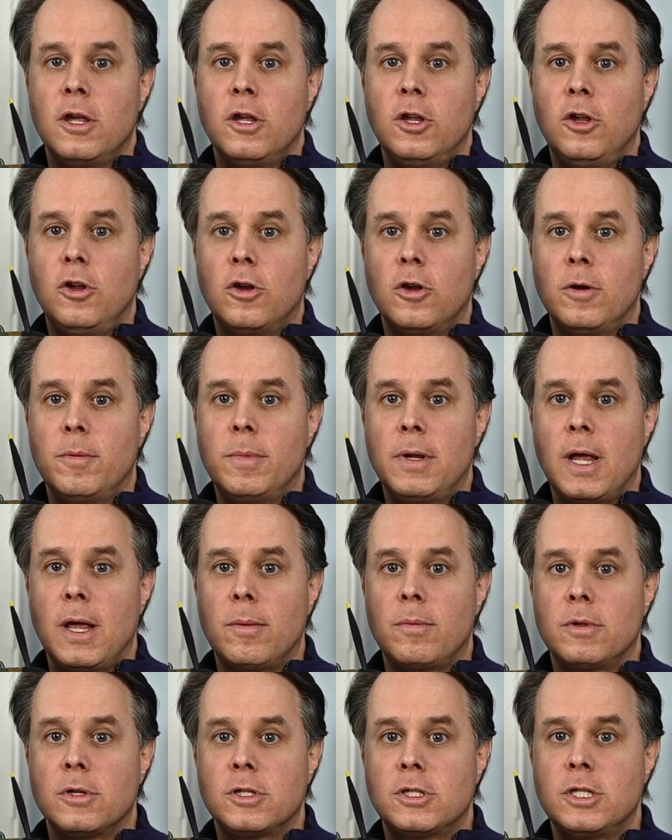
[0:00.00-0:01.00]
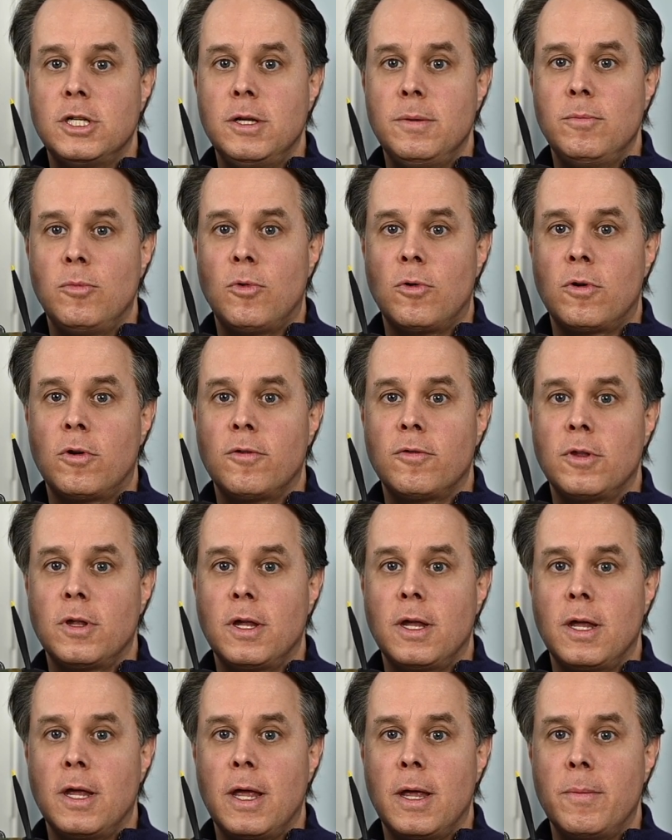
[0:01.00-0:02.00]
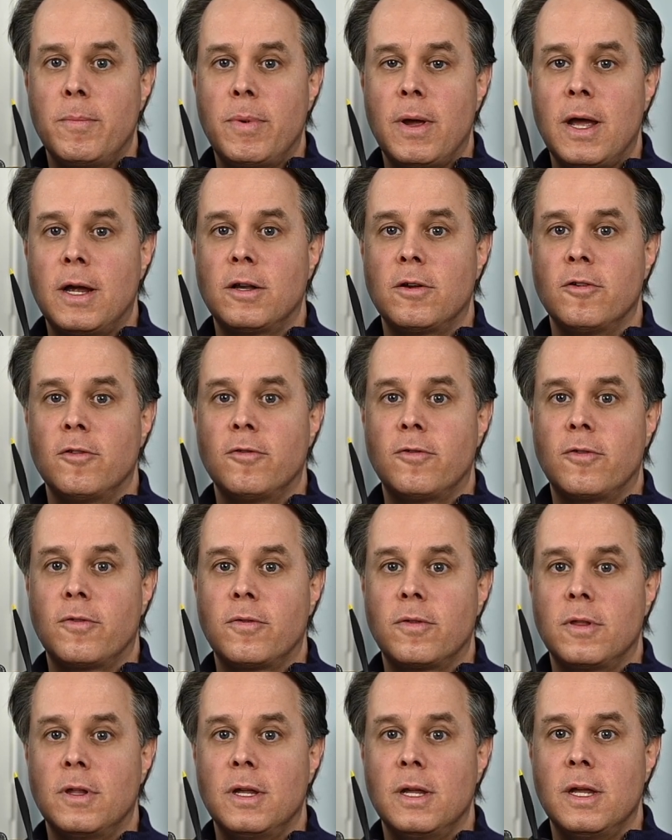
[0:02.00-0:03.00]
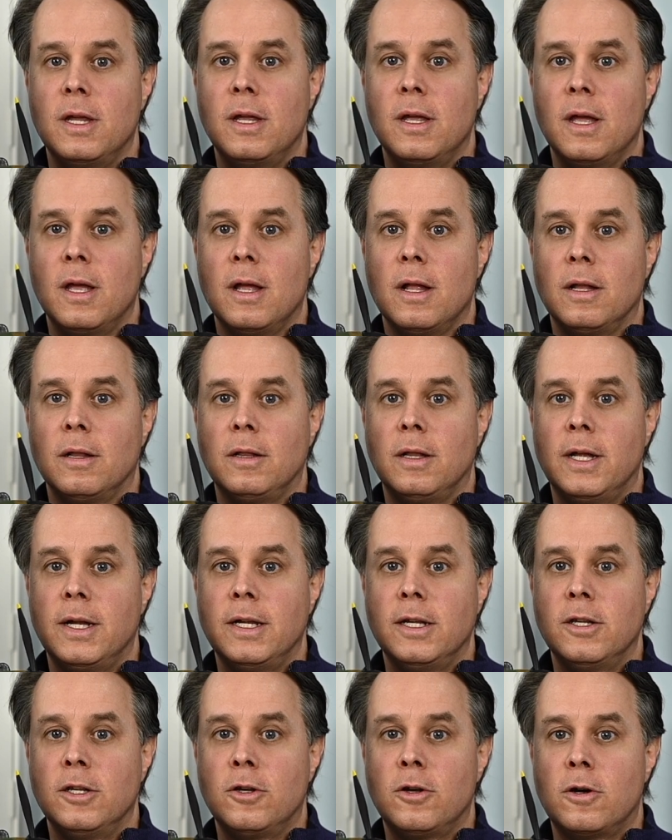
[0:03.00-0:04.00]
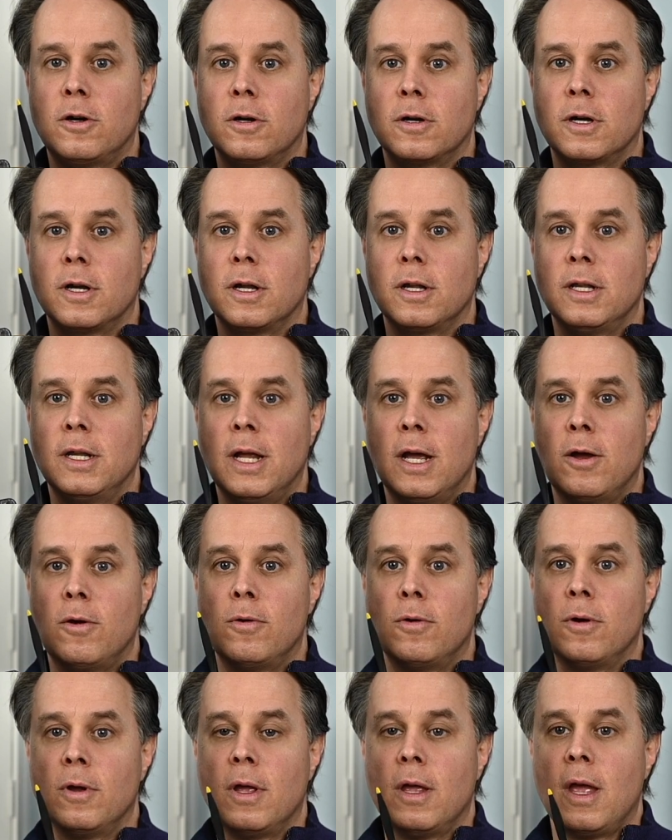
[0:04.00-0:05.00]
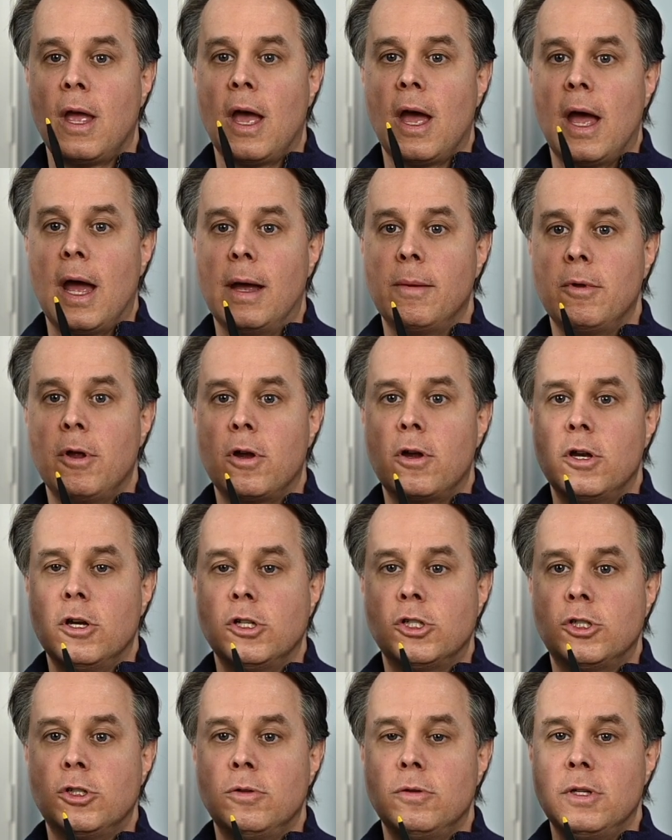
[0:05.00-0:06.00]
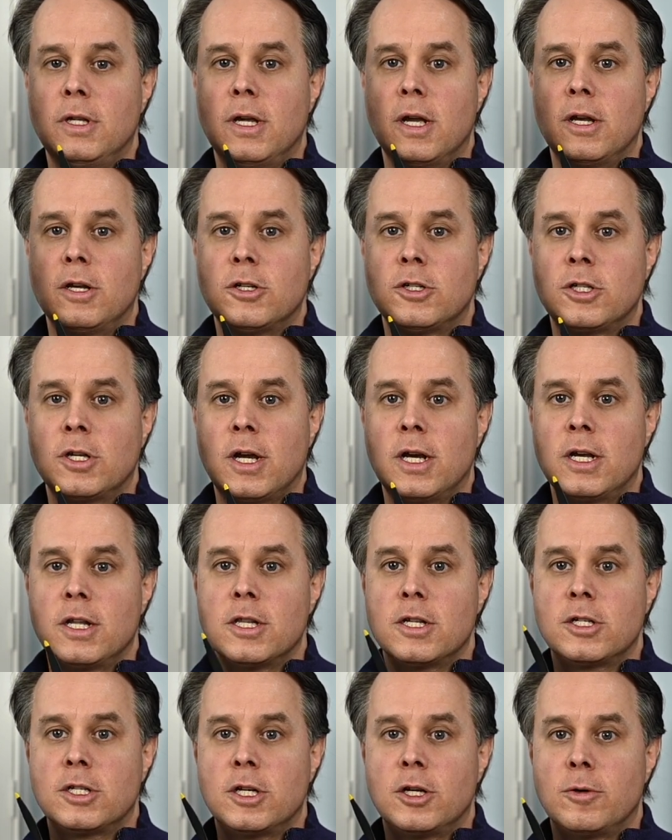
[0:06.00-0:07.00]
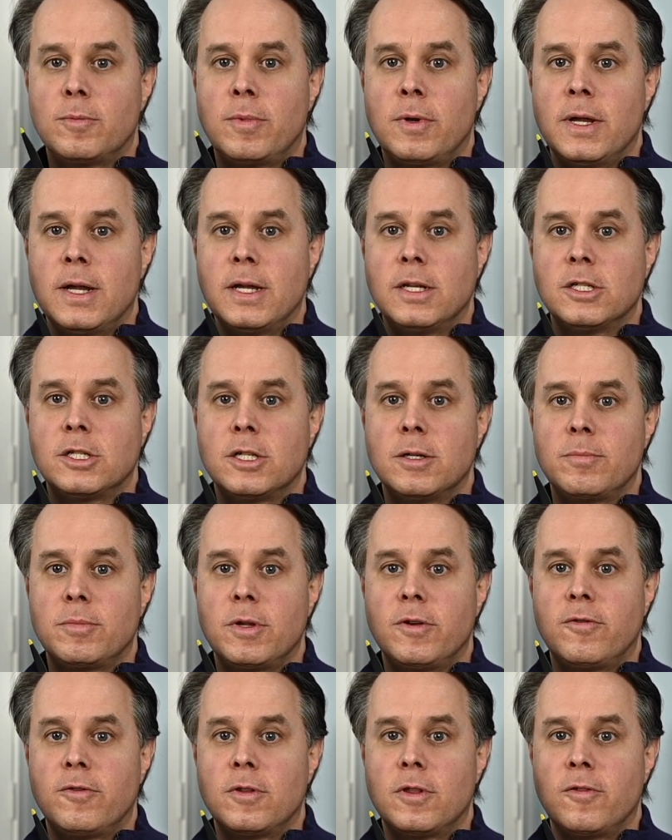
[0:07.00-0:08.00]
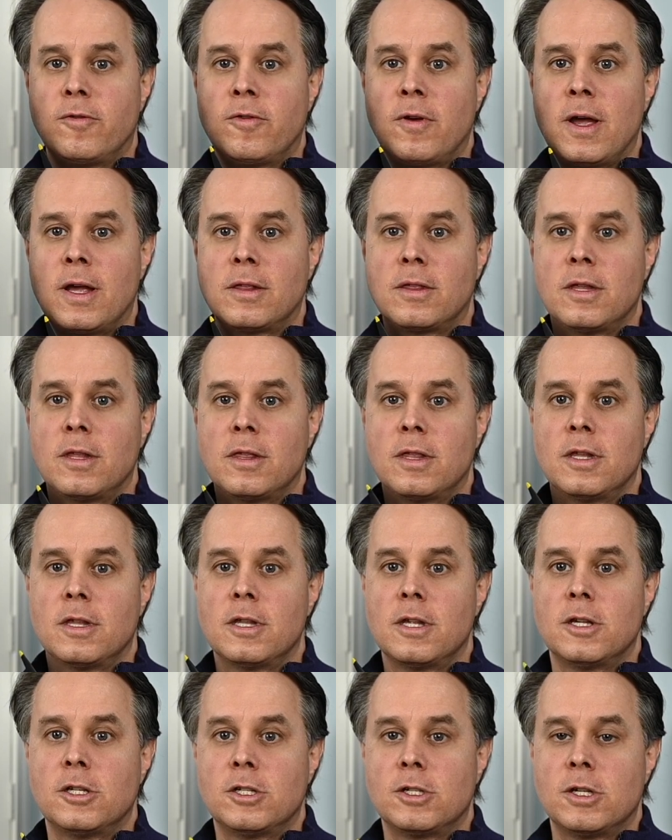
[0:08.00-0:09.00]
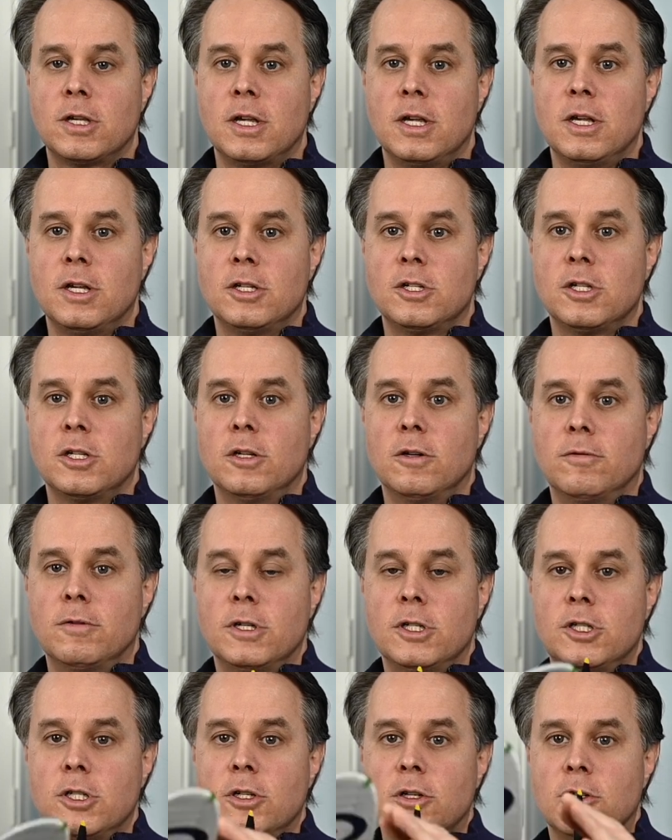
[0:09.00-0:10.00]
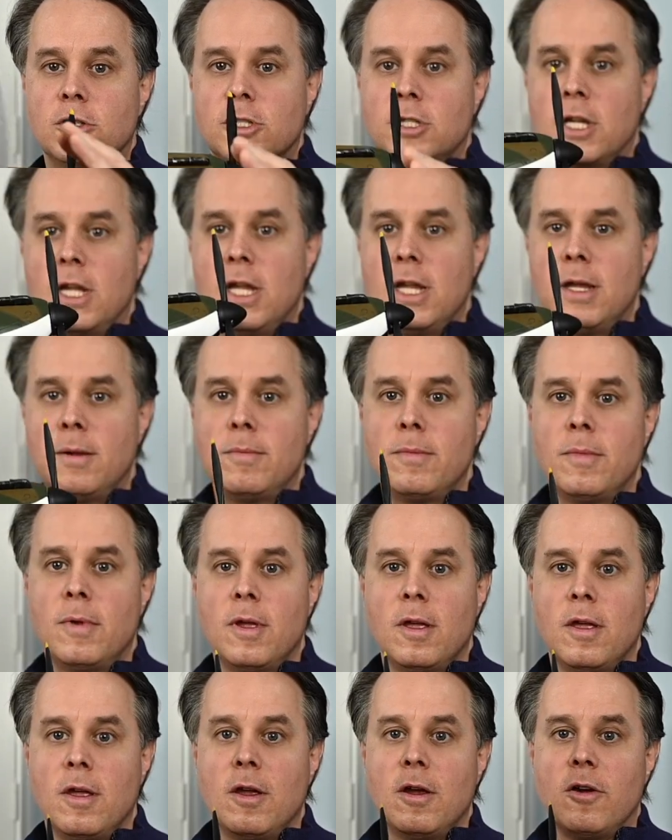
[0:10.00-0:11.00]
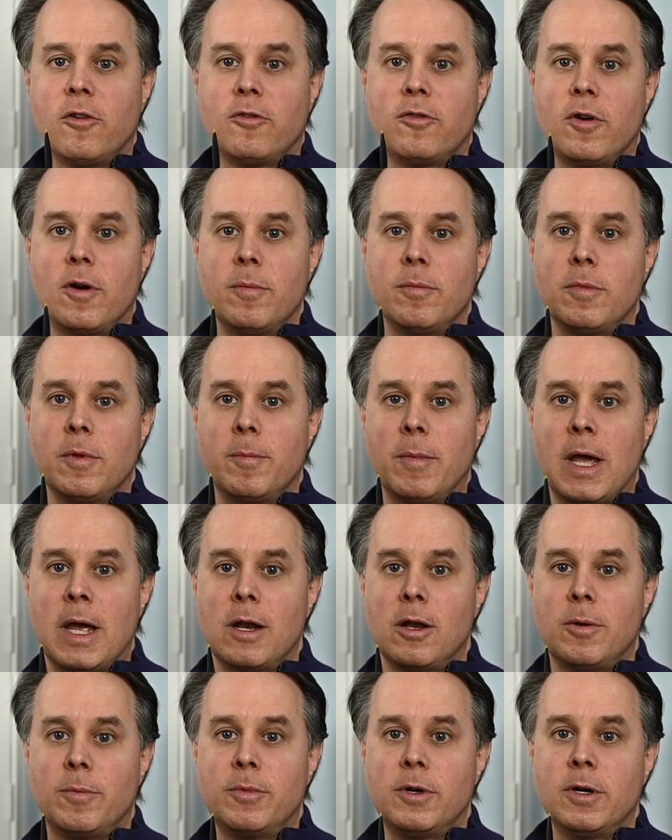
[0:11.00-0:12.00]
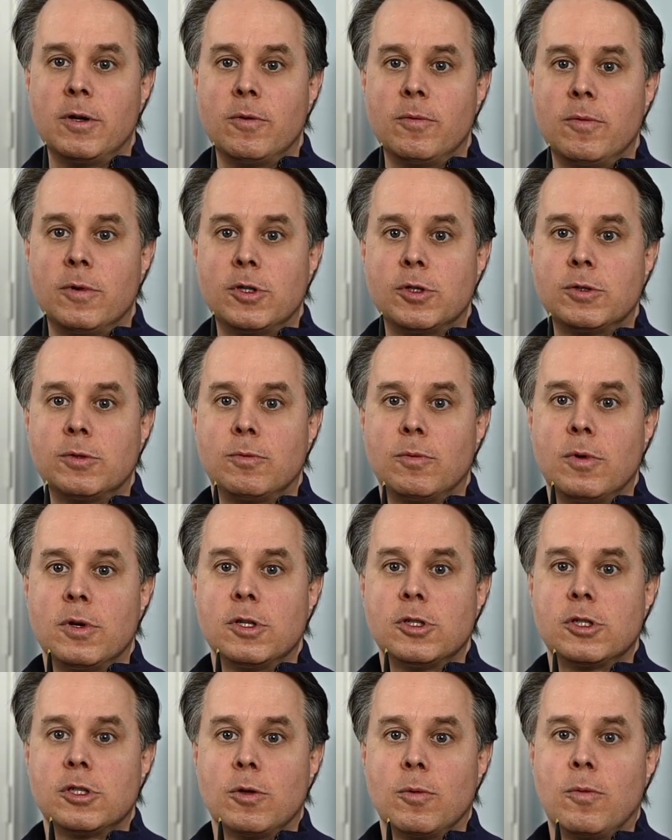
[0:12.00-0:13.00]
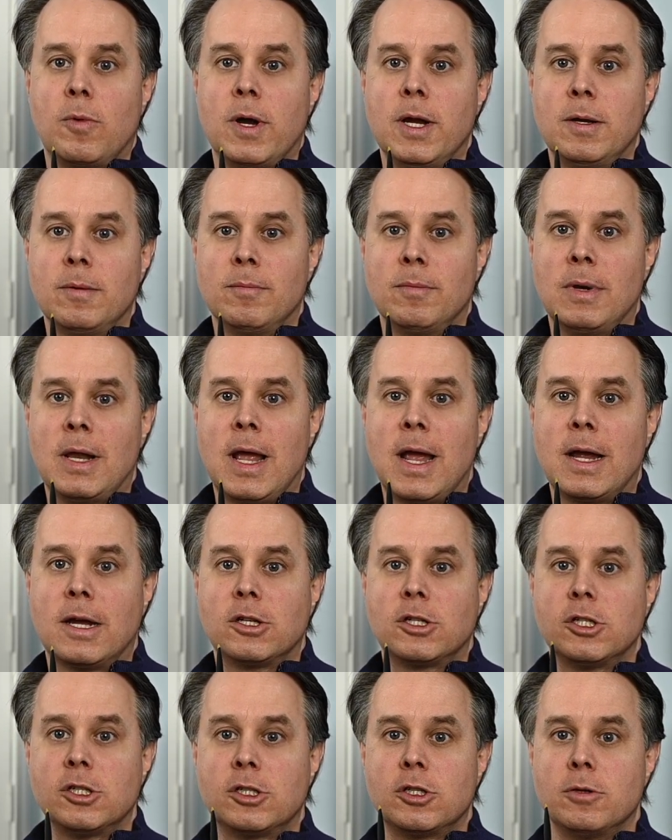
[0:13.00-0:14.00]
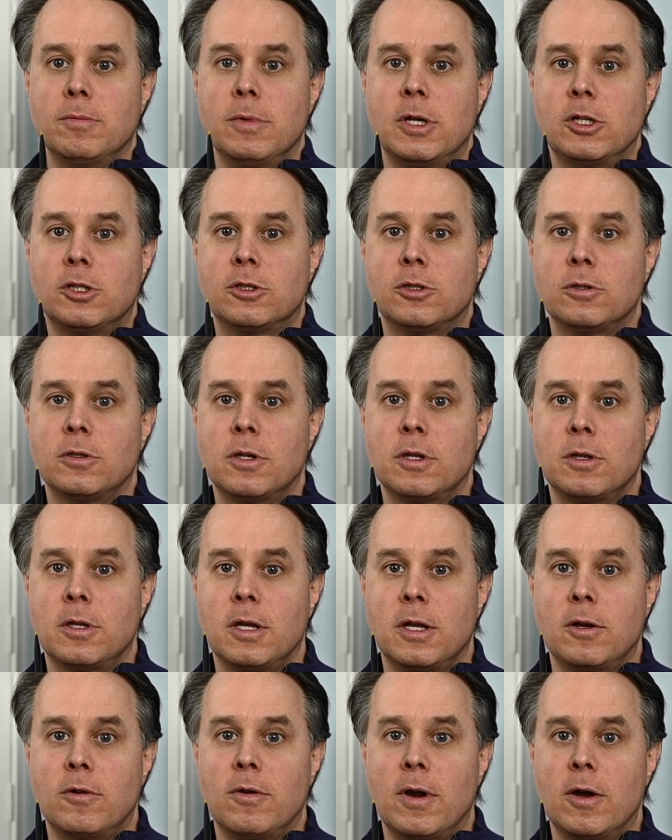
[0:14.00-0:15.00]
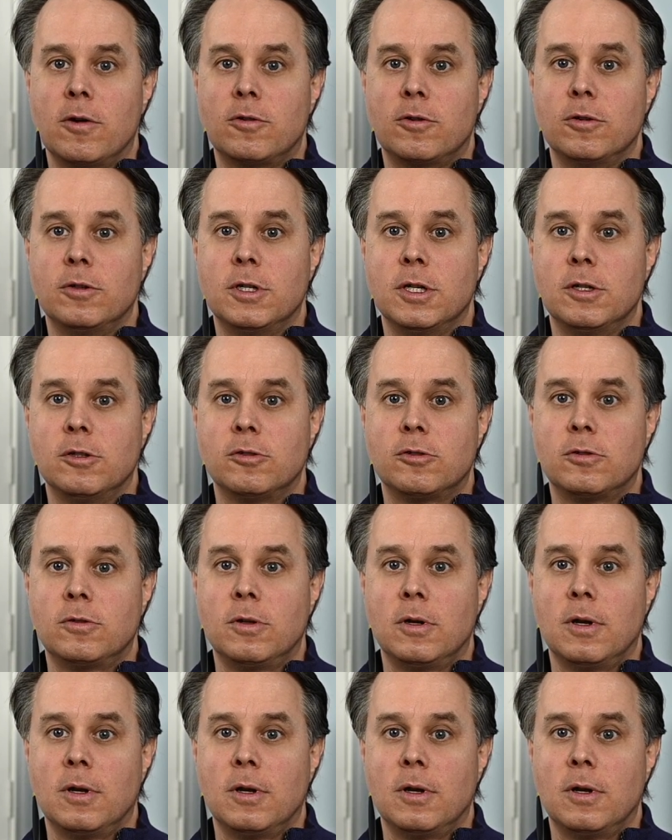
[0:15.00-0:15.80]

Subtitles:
you're going to be able to see more of the impact of the light and dark. Now, I'm not going to shoot the underside of this airplane simply for the fact that this is an original scheme from the Battle of Britain, which was the white and black, just to make sure that the ground crew didn't